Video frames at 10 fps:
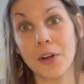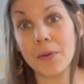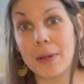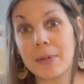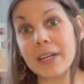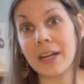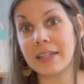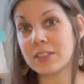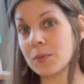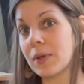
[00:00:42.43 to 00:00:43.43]
Arabian
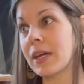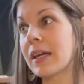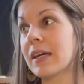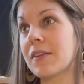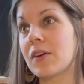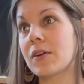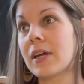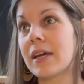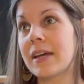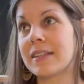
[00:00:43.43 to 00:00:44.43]
Nights,
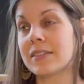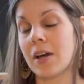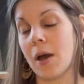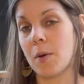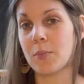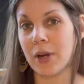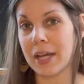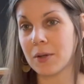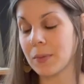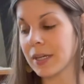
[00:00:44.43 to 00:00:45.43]
it's a
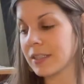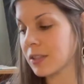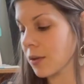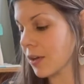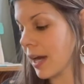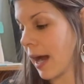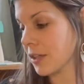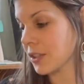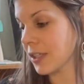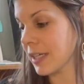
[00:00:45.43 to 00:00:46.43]
break week, so there
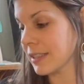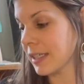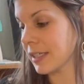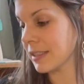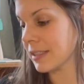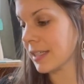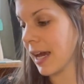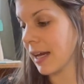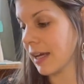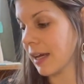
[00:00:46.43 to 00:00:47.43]
actually isn't
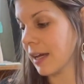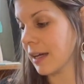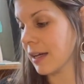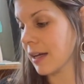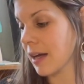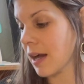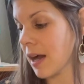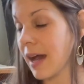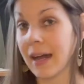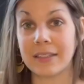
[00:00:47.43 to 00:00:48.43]
any
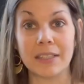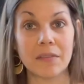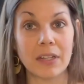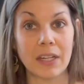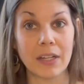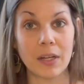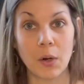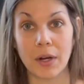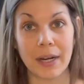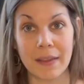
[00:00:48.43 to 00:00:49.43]
activity
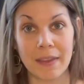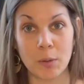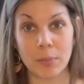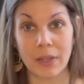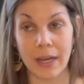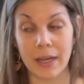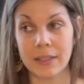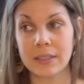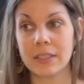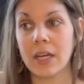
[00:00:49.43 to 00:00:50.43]
or anything
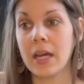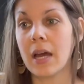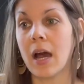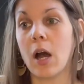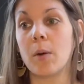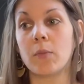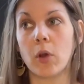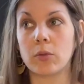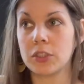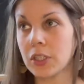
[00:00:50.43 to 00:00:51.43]
planned.
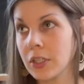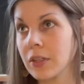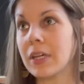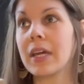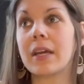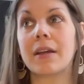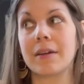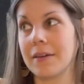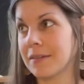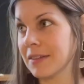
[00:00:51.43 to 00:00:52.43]
No journaling,
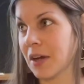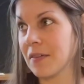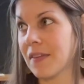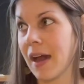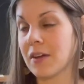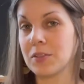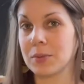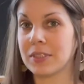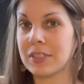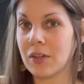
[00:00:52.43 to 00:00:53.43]
none of that, because we're
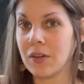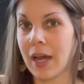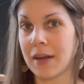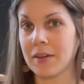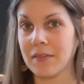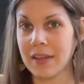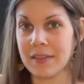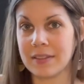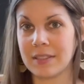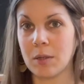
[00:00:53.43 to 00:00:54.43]
still kind of in
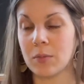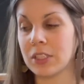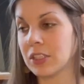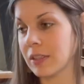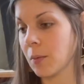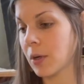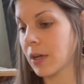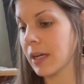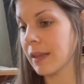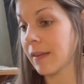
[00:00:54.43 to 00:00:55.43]
the same region that we were
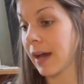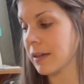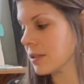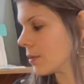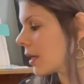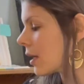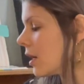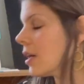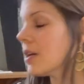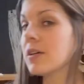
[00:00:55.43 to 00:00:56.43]
in last week.
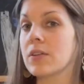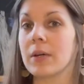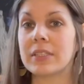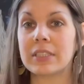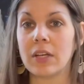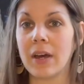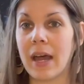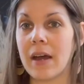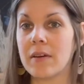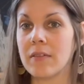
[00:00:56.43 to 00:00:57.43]
So I still
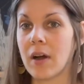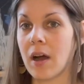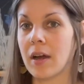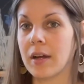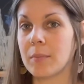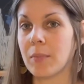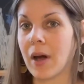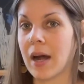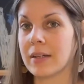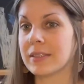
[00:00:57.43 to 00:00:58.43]
have our
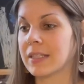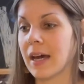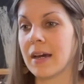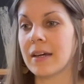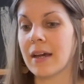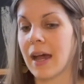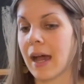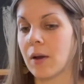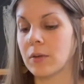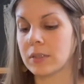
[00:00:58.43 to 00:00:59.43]
block set
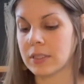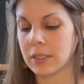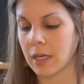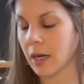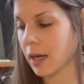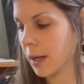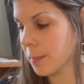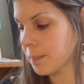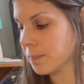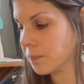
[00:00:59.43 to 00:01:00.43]
out,
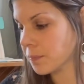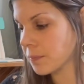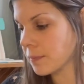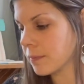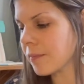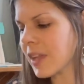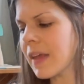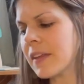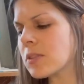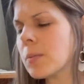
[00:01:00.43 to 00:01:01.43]
and
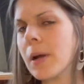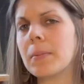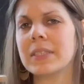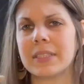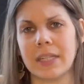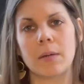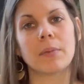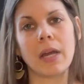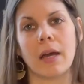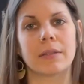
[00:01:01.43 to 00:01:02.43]
this will probably stay
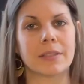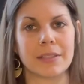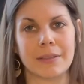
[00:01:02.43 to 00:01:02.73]
beyond